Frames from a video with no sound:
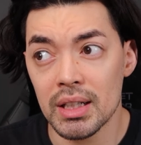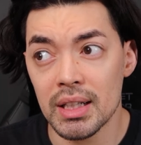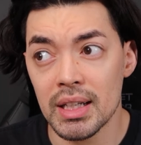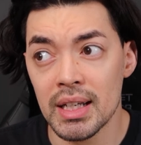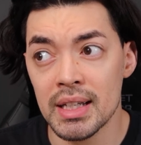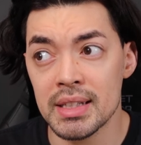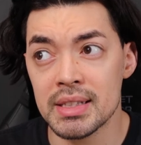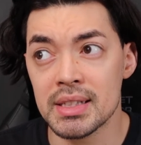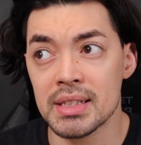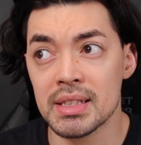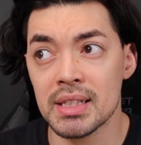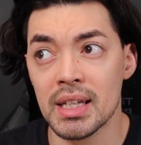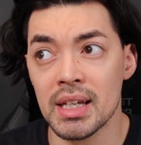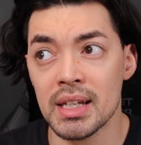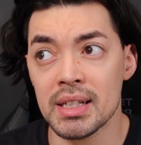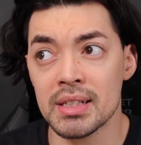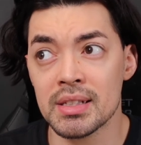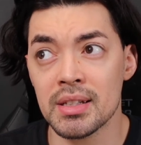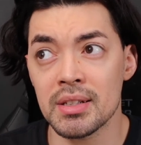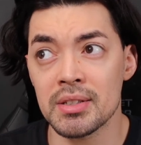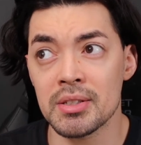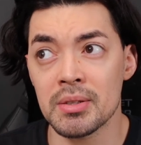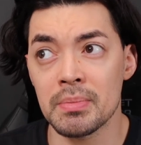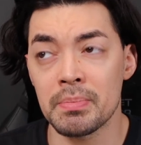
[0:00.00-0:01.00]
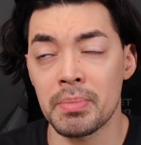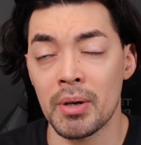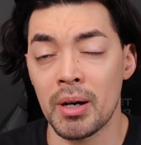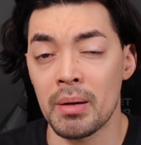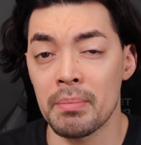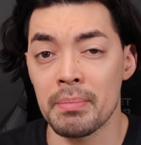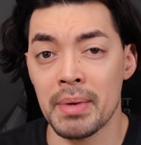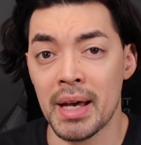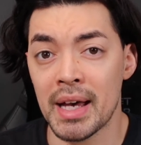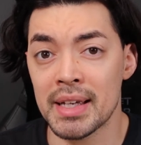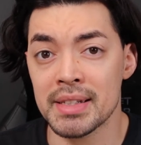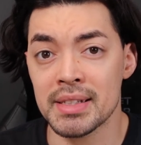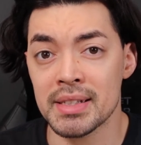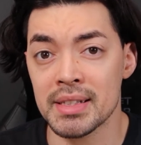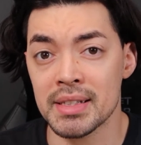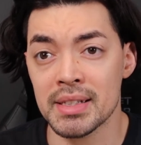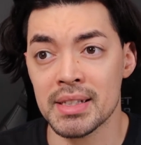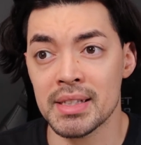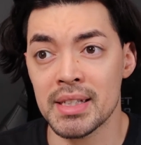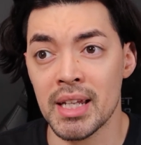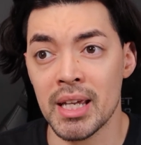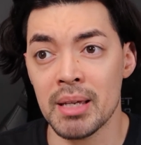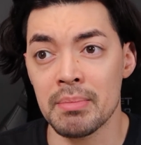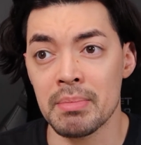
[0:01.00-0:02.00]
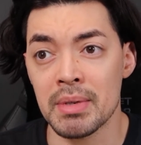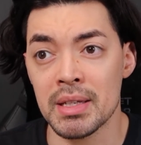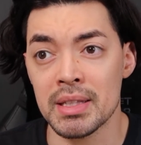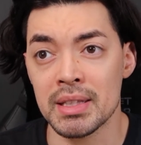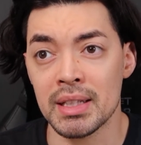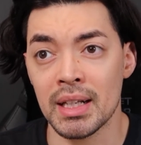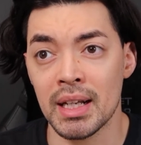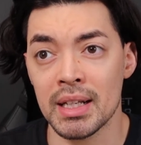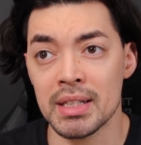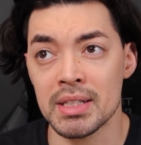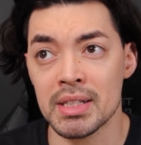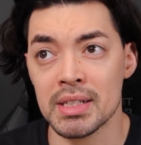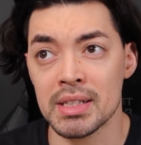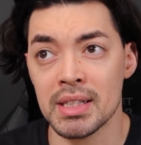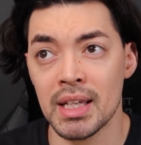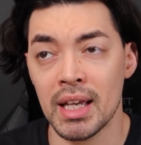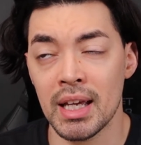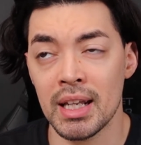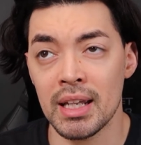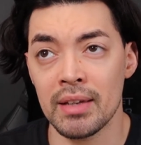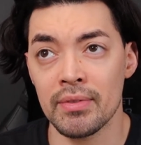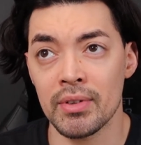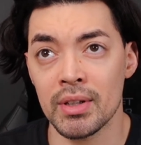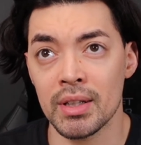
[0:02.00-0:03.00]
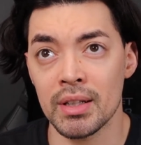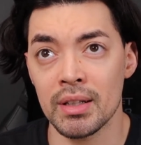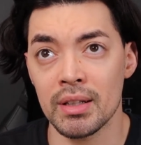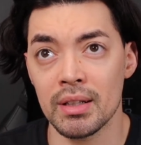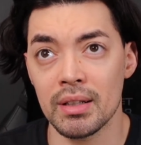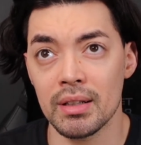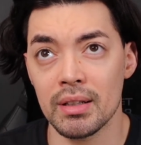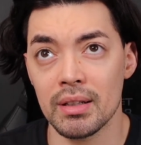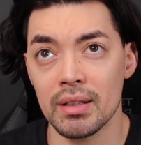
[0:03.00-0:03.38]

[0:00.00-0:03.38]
it's like such a bombastic statement that I can't even